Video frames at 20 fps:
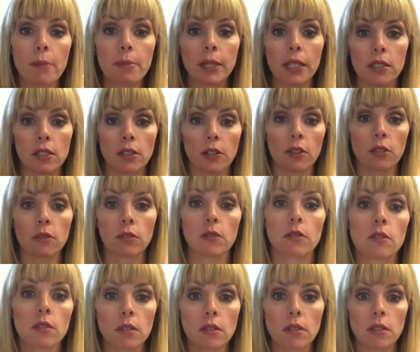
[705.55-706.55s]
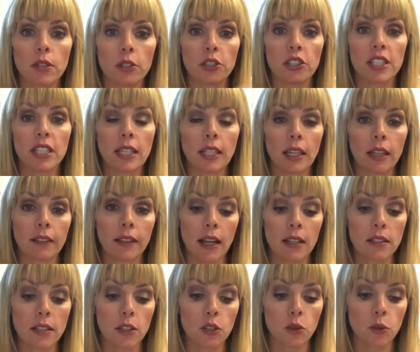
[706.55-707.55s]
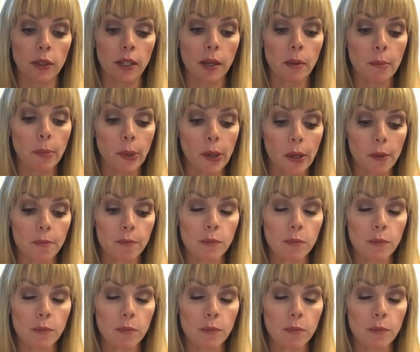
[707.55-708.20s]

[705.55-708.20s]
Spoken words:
Because they're seeking that sensory input.